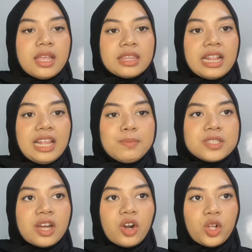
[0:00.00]
The
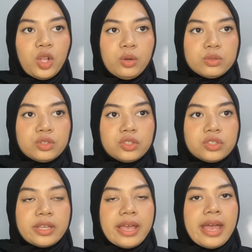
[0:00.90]
lips are closed,
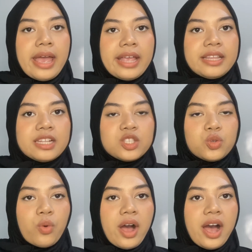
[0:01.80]
and that's
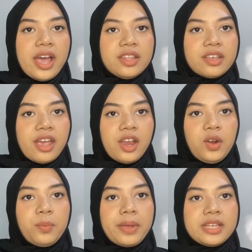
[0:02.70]
why the
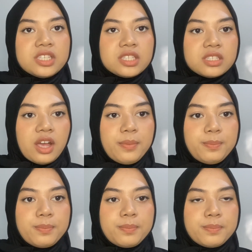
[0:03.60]
air being stopped,
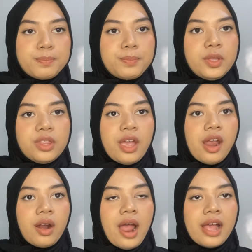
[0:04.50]
but the
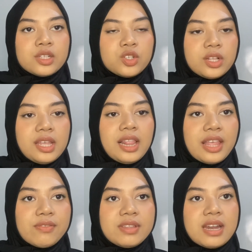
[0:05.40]
air actually
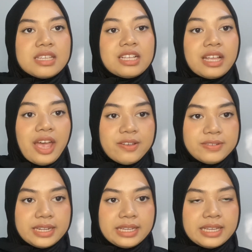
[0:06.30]
leaves the nasal
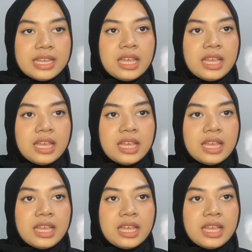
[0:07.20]
cavity,